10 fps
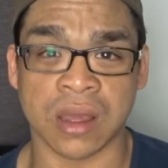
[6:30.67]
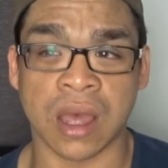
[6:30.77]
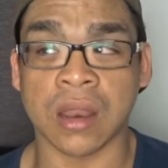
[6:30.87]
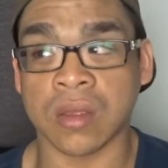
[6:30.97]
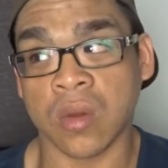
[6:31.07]

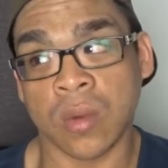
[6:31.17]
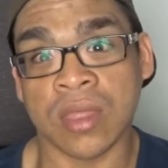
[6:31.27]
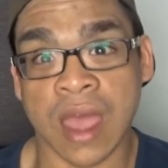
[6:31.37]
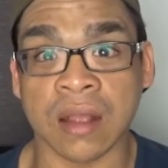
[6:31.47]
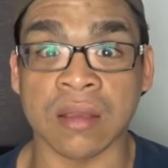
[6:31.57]
unless you win
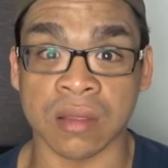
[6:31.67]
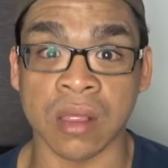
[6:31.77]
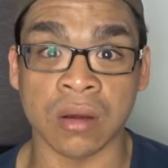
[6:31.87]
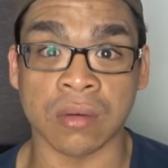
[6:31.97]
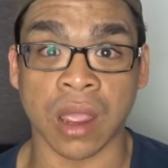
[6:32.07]
the actor's
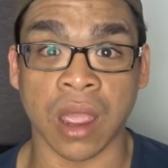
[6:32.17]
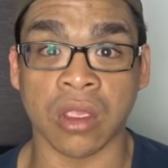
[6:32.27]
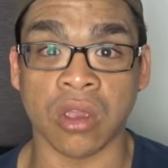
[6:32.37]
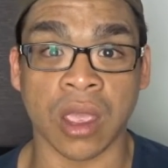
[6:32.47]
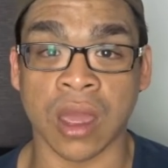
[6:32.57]
lottery
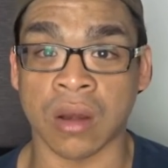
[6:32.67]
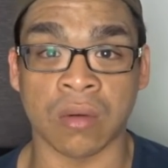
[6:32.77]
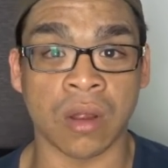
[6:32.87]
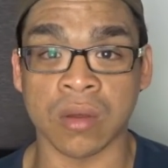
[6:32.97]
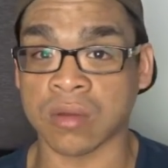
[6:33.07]
and you get a
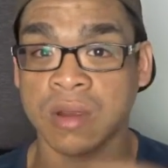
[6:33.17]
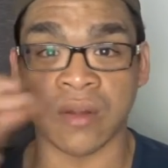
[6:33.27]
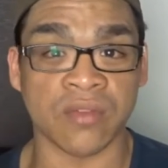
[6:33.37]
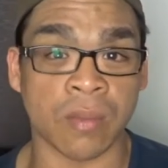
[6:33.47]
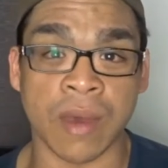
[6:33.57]
role straight
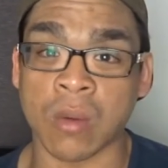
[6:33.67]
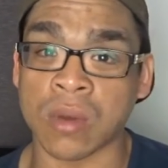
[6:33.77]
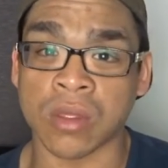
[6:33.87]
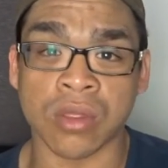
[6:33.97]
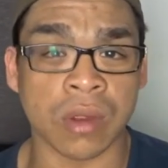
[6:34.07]
off the bat
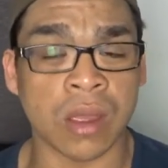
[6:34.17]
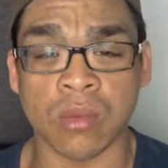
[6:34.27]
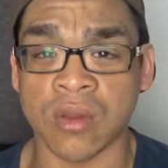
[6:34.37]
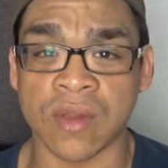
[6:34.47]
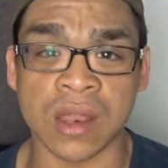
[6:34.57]
with a three
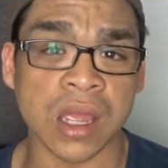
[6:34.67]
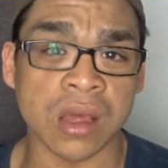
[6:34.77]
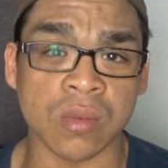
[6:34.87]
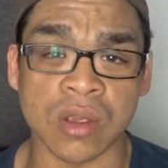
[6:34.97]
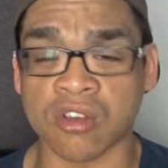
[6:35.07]
movie
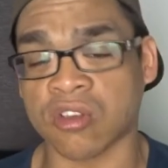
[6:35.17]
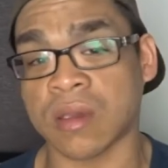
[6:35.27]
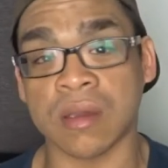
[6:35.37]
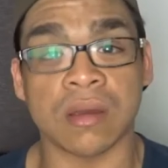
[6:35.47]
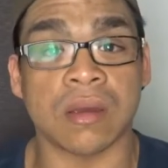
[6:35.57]
deal, which
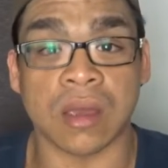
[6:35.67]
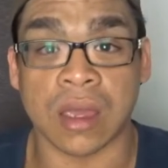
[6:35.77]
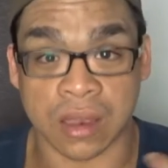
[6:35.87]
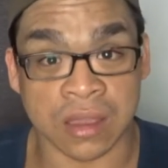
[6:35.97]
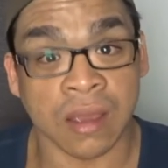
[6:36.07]

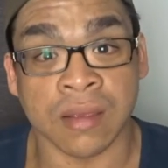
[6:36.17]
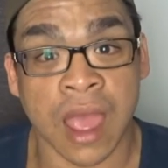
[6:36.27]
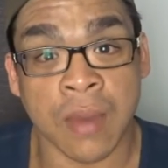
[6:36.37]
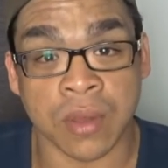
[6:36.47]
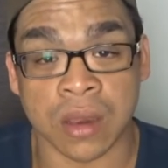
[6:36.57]
does
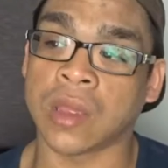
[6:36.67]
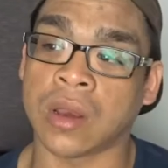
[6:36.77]
happen.